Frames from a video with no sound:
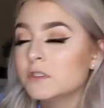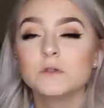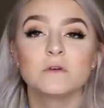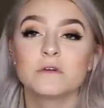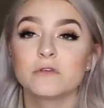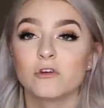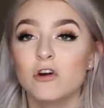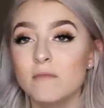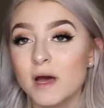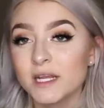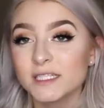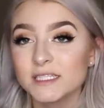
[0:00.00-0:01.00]
sore throat
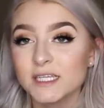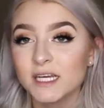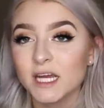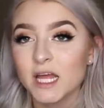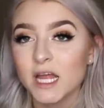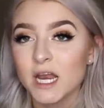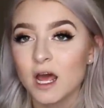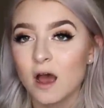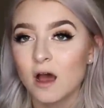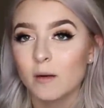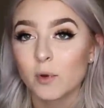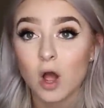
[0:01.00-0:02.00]
medicine,
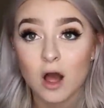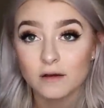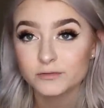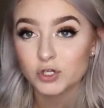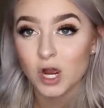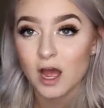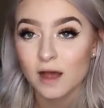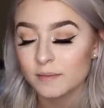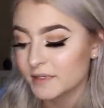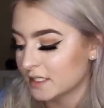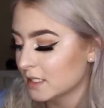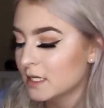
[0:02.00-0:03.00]
um, cough
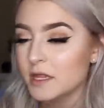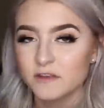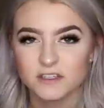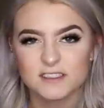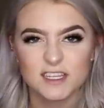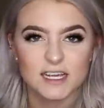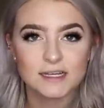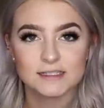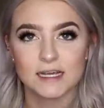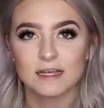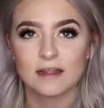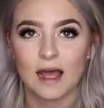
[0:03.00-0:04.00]
drops, just things
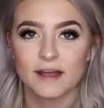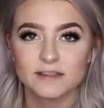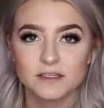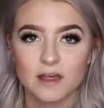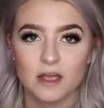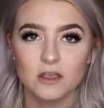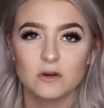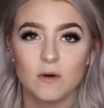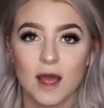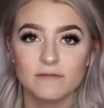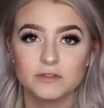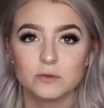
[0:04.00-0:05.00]
like that so that you don't
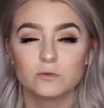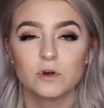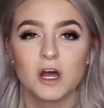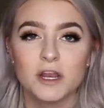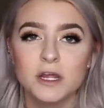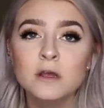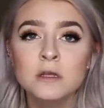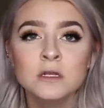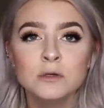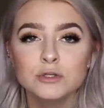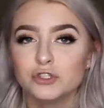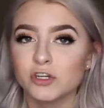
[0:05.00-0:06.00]
have to run
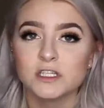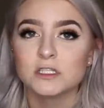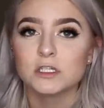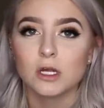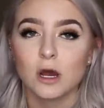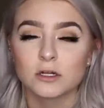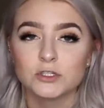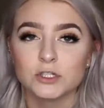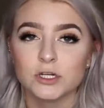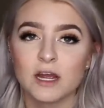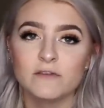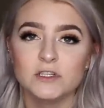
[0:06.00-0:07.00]
straight to the
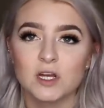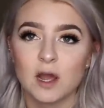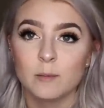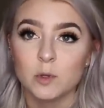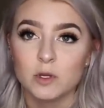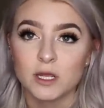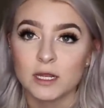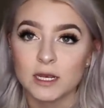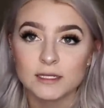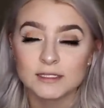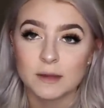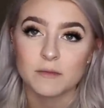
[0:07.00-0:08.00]
doctor every time you
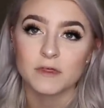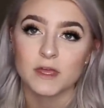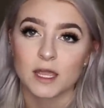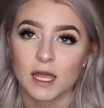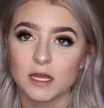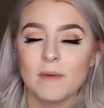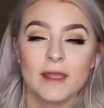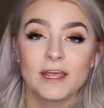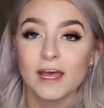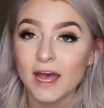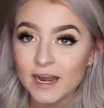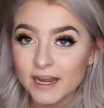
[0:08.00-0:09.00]
need something and you might
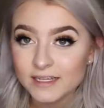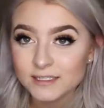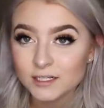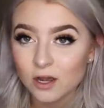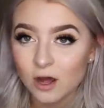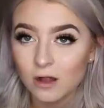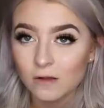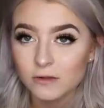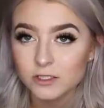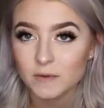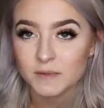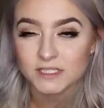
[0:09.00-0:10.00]
get headaches in
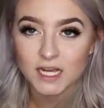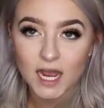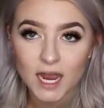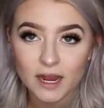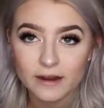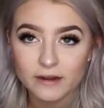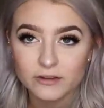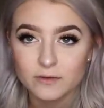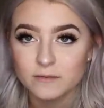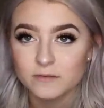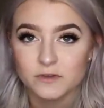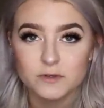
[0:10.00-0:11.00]
college, you might be tired,
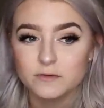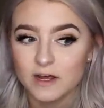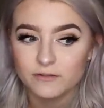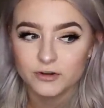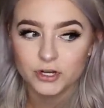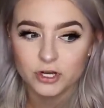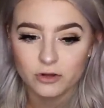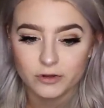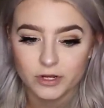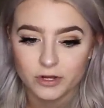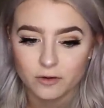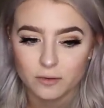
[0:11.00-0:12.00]
you, you never know,
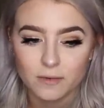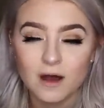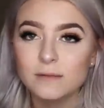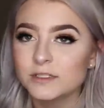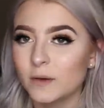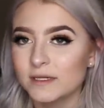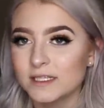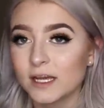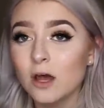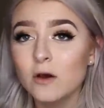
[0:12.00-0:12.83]
you know, your mom's always like,